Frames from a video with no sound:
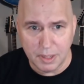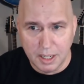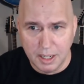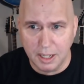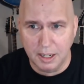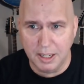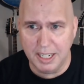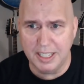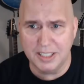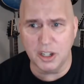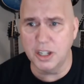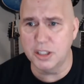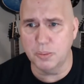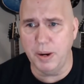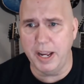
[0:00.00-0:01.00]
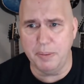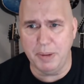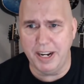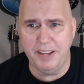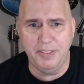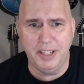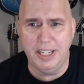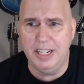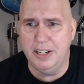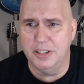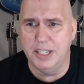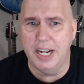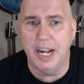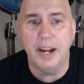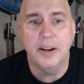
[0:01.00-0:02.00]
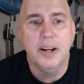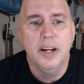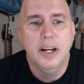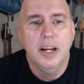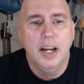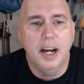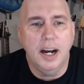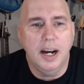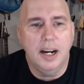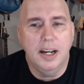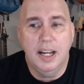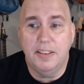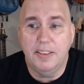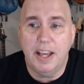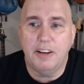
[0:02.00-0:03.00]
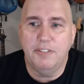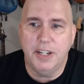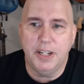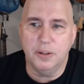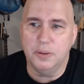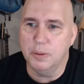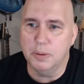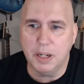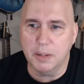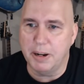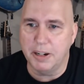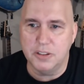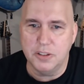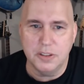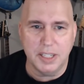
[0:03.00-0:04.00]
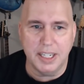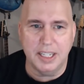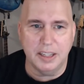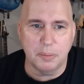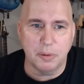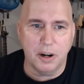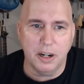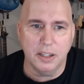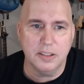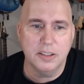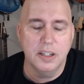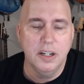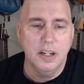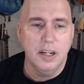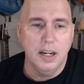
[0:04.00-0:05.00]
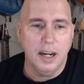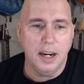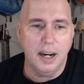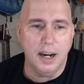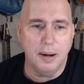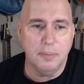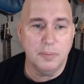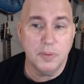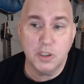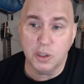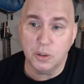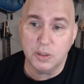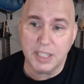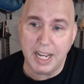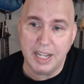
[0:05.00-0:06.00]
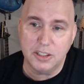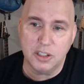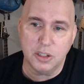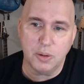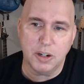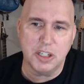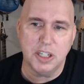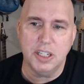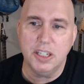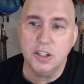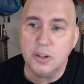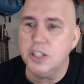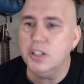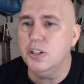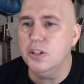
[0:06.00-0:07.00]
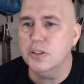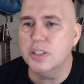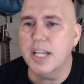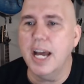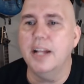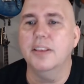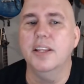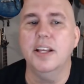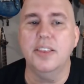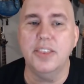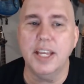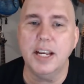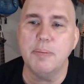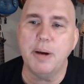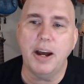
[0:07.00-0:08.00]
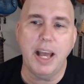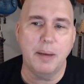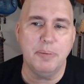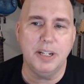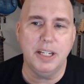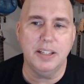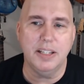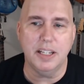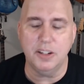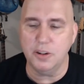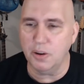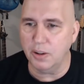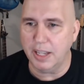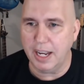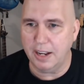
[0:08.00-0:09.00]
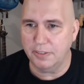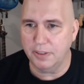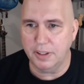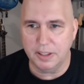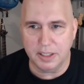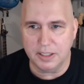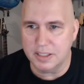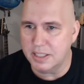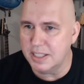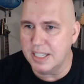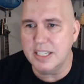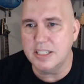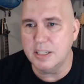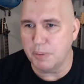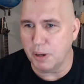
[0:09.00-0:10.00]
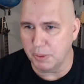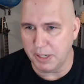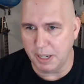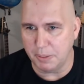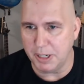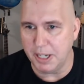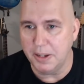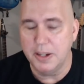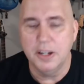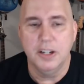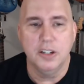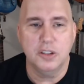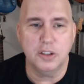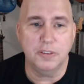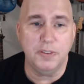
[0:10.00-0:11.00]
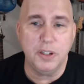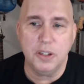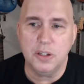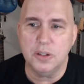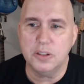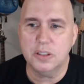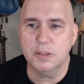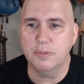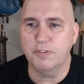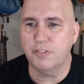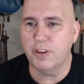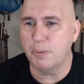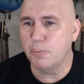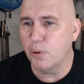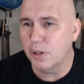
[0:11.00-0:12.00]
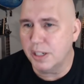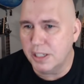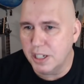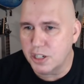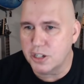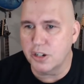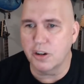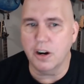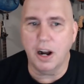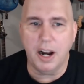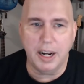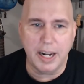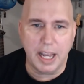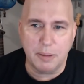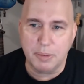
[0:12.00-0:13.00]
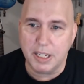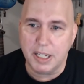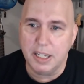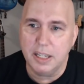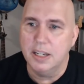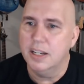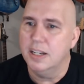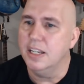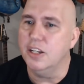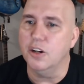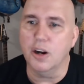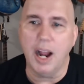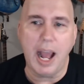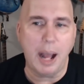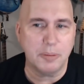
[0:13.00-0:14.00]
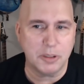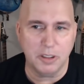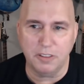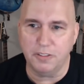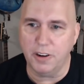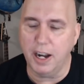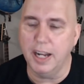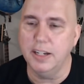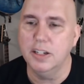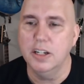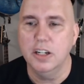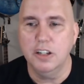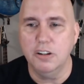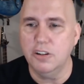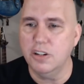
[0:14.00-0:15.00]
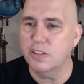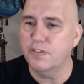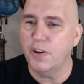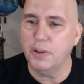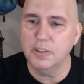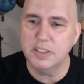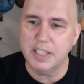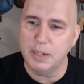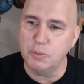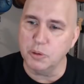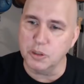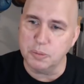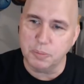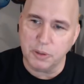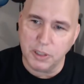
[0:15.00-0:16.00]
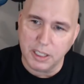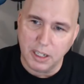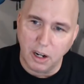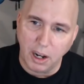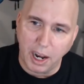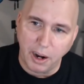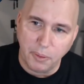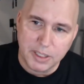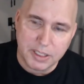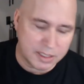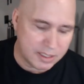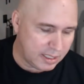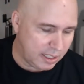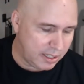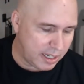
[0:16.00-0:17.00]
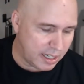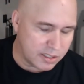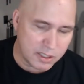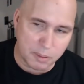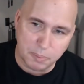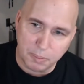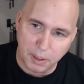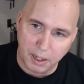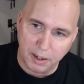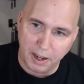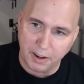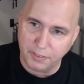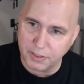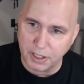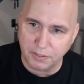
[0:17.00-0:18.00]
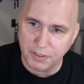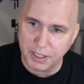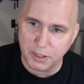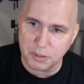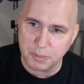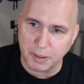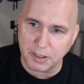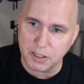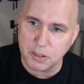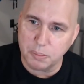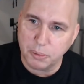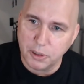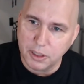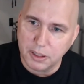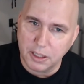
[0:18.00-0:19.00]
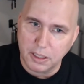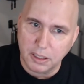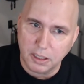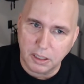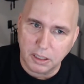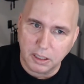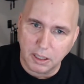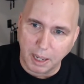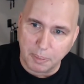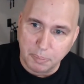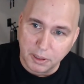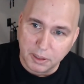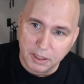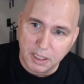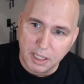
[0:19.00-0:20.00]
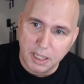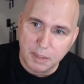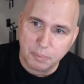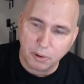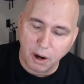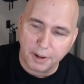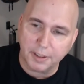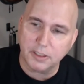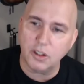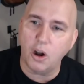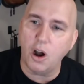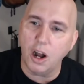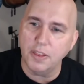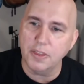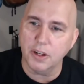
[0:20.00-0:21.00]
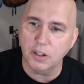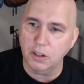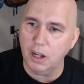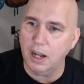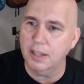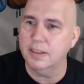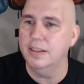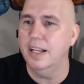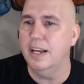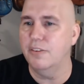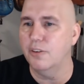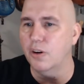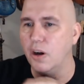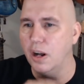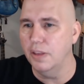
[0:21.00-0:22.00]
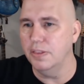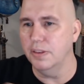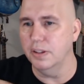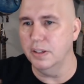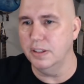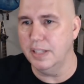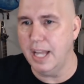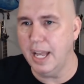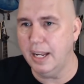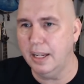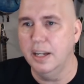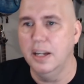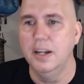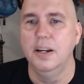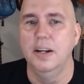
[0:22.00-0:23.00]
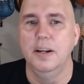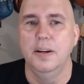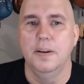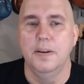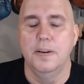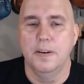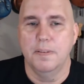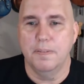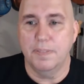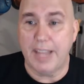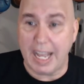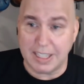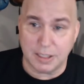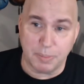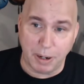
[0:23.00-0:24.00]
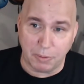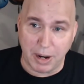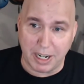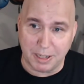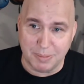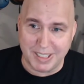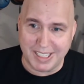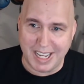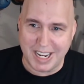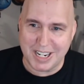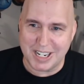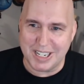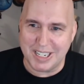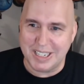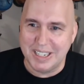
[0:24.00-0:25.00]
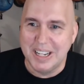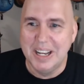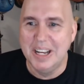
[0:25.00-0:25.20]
Uh, and it's on its way. It might even get here today. Uh, and that video will come out as soon as I can get the products. Um, so to answer your question, you can use that. The thing about ebony that you only have, this is the easy part with ebony. So if you use some fretboard conditioner on ebony, you're absolutely fine. You just follow the same rules. Put it, I always tell you guys, uh, and I've done videos about this, put the I put the product on the cloth, never on the neck that's my recommendation.